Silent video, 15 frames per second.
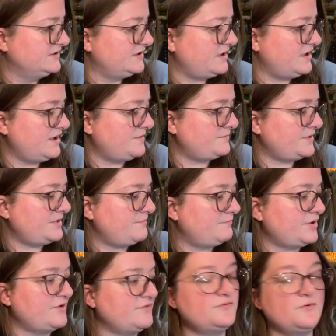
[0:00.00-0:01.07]

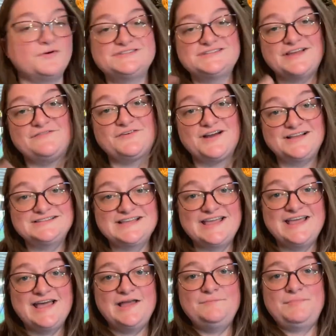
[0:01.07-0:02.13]
But of course, I forgot to
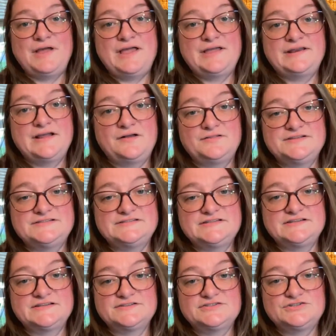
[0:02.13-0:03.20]
add buy it now
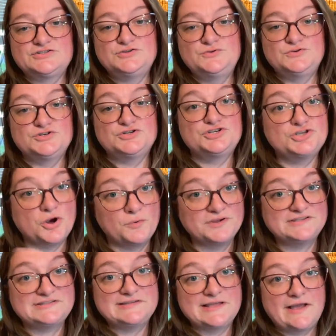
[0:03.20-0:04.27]
listings to the show
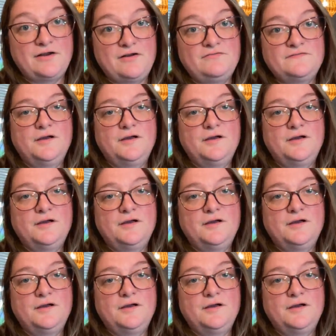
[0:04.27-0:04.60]
itself.